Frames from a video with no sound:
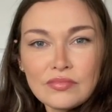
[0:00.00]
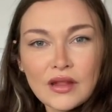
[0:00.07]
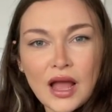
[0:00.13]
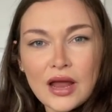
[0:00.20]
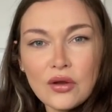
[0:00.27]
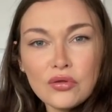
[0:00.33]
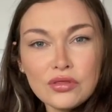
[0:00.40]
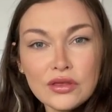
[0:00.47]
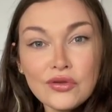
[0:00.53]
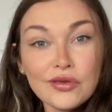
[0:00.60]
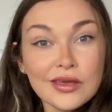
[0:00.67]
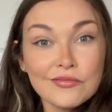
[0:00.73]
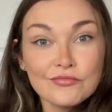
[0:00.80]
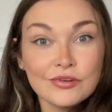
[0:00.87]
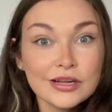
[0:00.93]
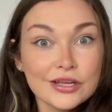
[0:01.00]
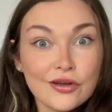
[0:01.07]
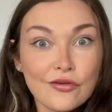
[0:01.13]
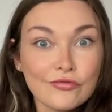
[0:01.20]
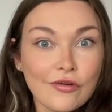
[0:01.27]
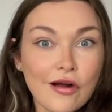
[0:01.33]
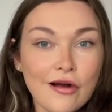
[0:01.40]
I don't think you can really go
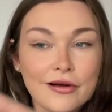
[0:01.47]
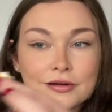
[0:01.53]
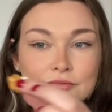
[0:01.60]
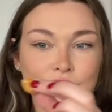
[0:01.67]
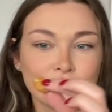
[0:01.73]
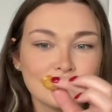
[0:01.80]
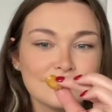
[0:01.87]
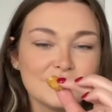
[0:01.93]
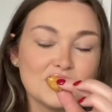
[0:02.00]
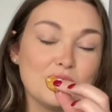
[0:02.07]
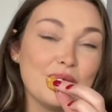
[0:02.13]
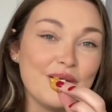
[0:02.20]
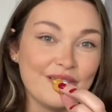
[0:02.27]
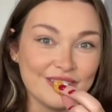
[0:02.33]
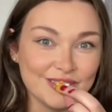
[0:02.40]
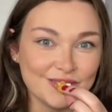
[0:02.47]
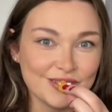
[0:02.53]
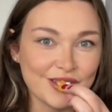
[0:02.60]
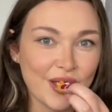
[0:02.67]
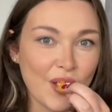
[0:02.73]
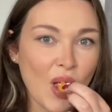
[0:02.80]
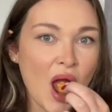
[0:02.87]
wrong, to be honest with
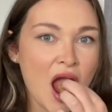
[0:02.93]
you.